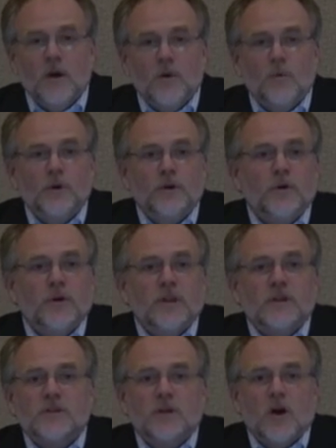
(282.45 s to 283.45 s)
We're doing
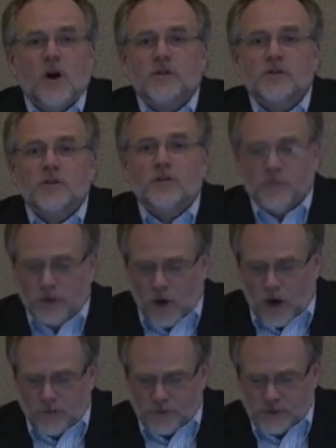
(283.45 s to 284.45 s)
this in concert with the
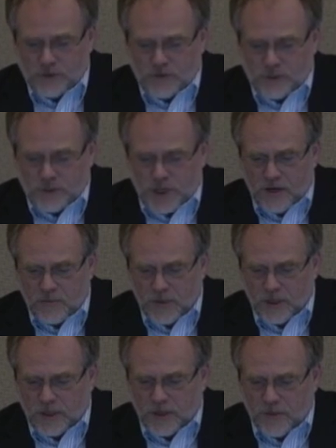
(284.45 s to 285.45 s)
Office of
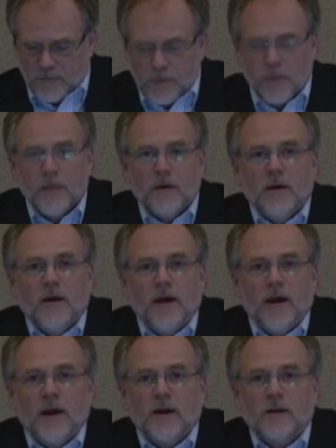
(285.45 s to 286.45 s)
Sustainability.
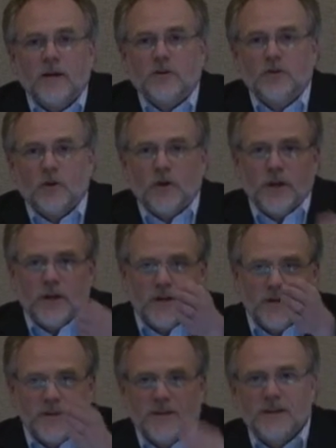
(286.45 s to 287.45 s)
And
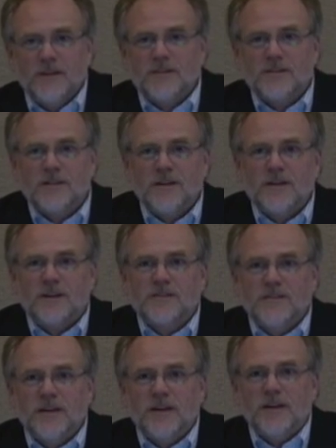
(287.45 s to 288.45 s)
Joya is
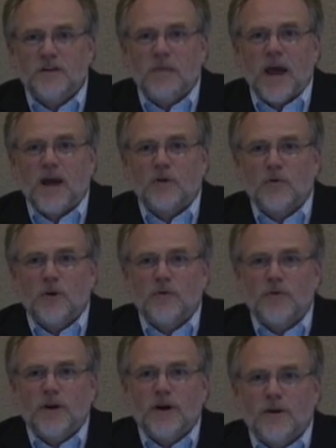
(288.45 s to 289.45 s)
sitting in the back row
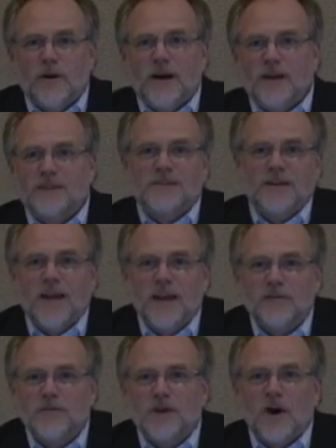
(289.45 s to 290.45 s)
there as the head
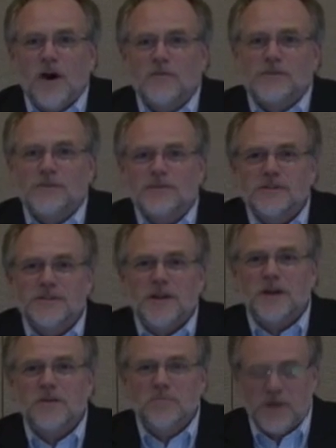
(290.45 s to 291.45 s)
of the Office of
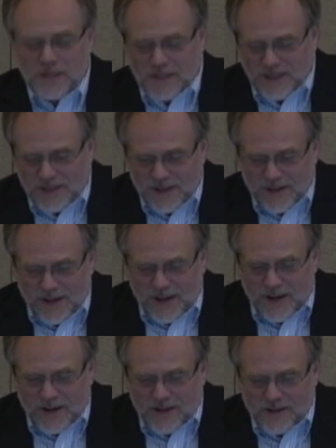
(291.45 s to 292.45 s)
Sustainability.
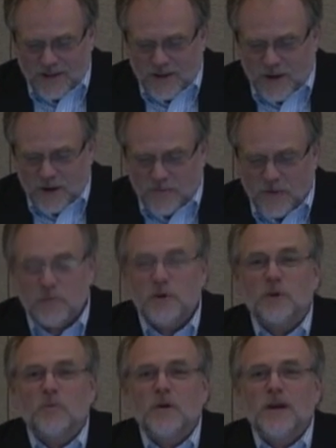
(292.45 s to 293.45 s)
And I'm going
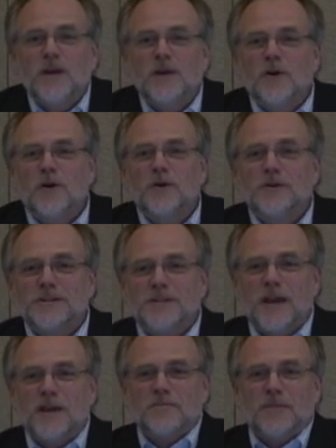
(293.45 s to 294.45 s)
to read her
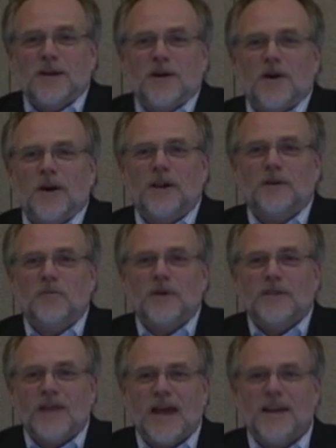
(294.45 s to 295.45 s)
statement on
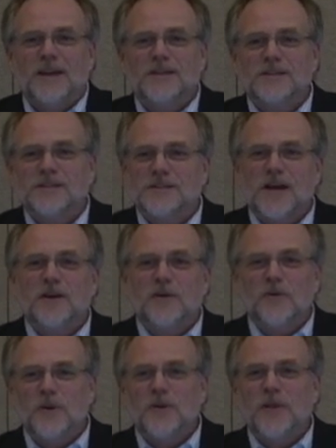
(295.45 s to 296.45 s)
what that is, because I
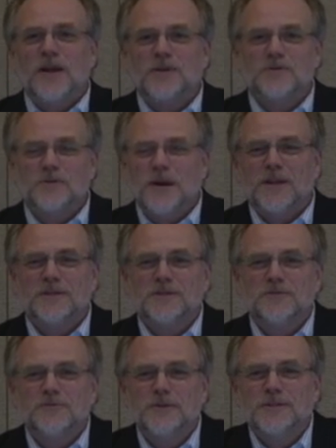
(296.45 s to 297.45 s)
don't know that as well as the
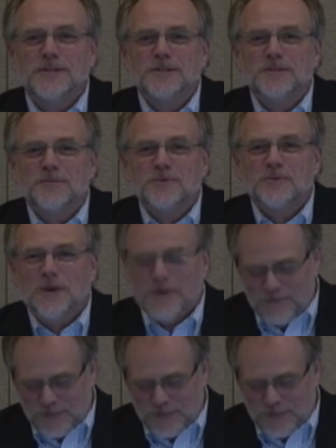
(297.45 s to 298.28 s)
food systems one.